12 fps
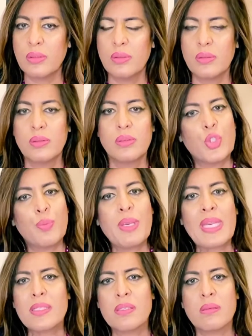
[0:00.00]
which
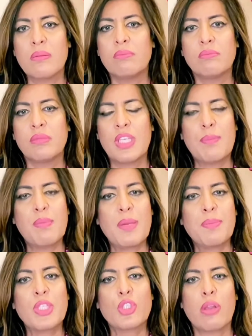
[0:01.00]
means there may be
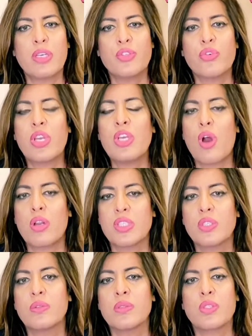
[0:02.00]
solitary
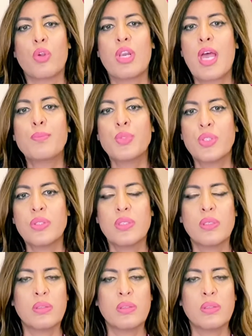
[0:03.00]
nodules or lumps